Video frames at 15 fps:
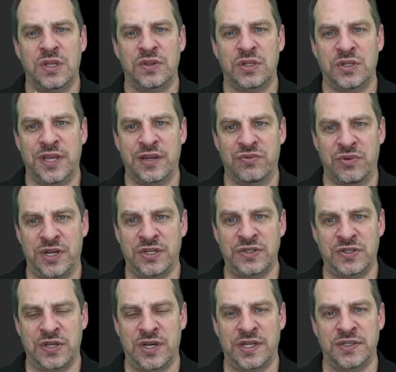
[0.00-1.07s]
the late
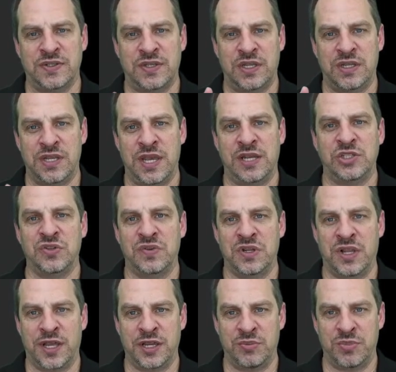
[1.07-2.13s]
Renaissance and the Age of
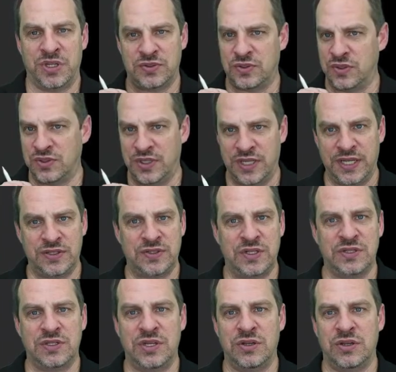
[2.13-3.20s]
Enlightenment, so late
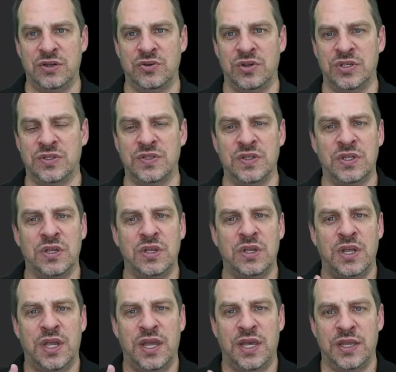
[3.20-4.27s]
1600s
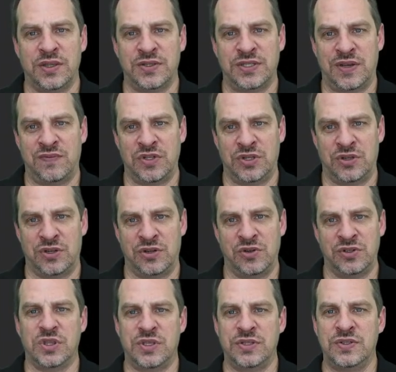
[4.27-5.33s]
and the
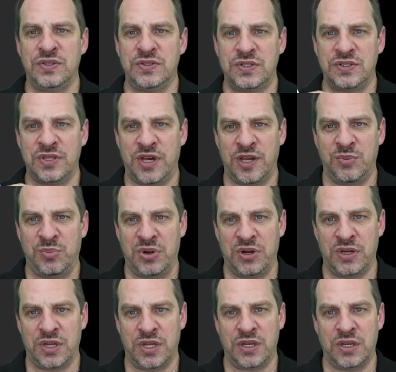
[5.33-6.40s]
1700s. This is a time
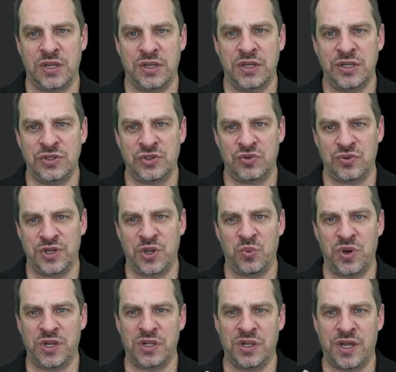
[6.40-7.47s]
period in history
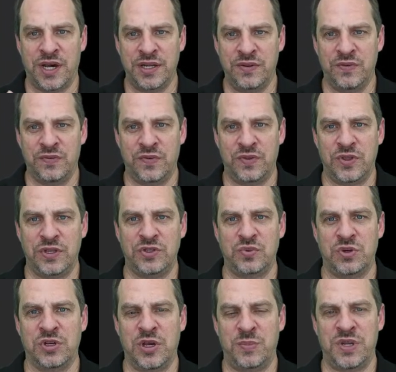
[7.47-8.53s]
when a lot of things
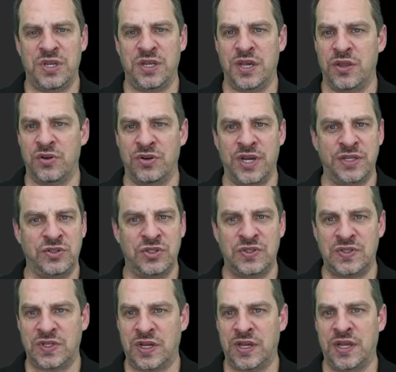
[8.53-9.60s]
were coming together, not
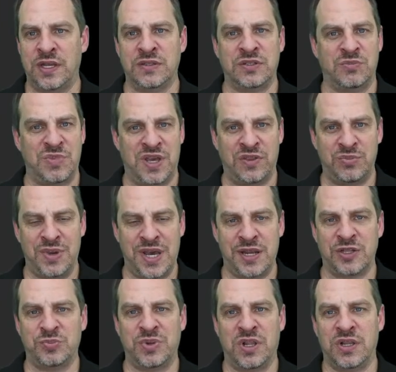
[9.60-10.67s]
just science and
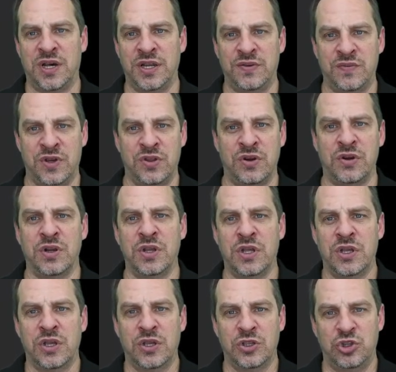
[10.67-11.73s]
mathematics, but a lot of other
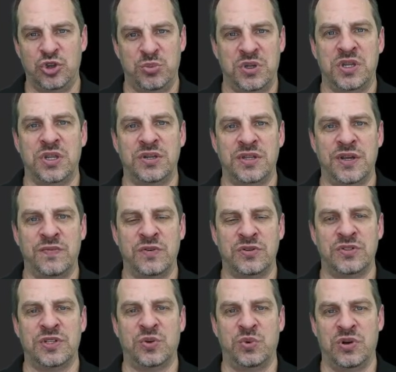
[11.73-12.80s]
human
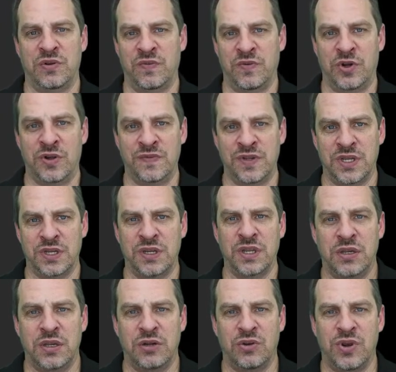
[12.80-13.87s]
endeavors that we were involved in,
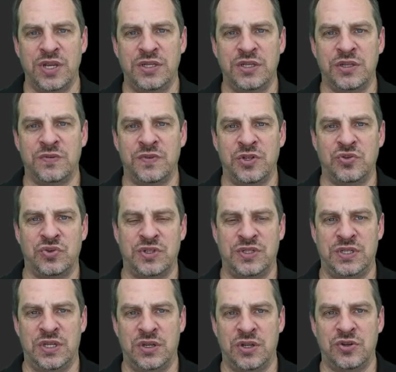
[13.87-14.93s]
and a great deal of
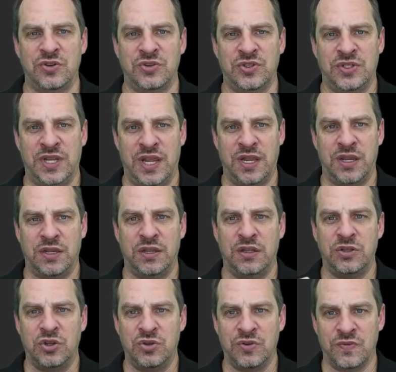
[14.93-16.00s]
interest in understanding
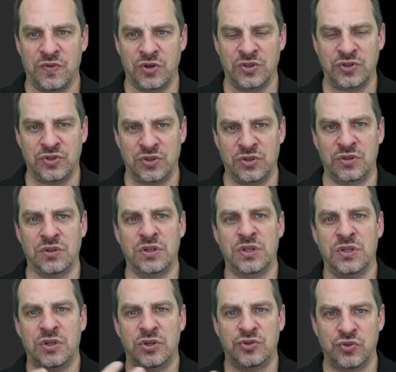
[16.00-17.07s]
universal
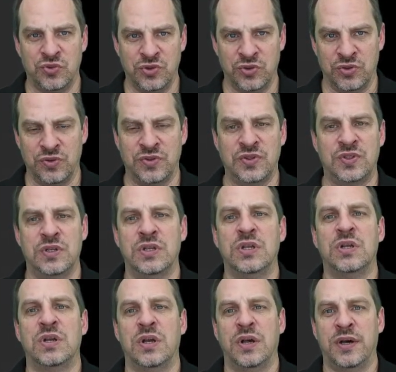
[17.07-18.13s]
truths
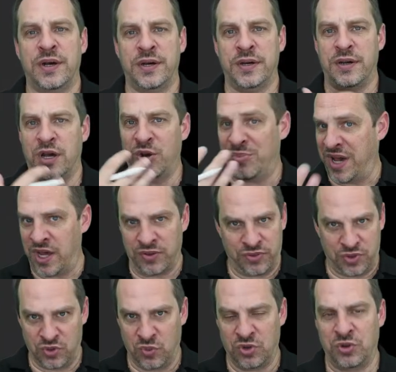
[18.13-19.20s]
uh,
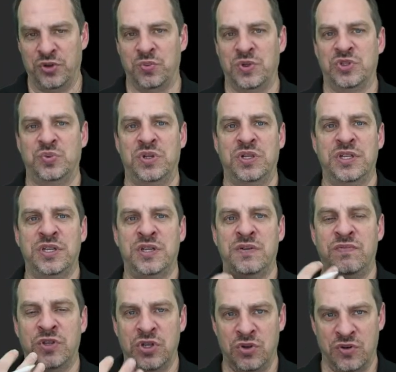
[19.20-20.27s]
about the world in which we
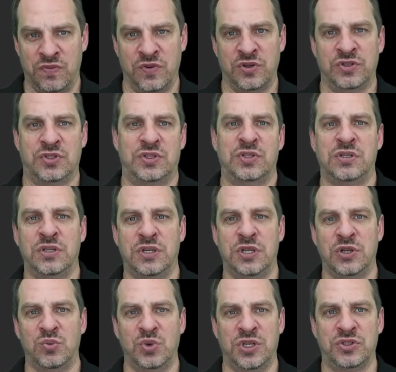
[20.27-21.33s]
live, the universe
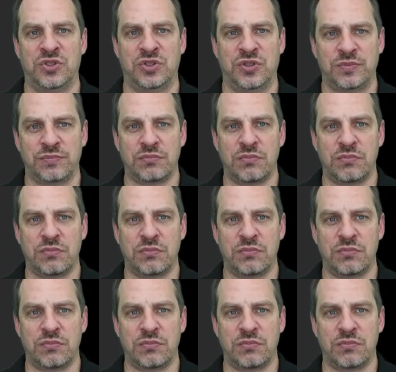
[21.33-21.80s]
in which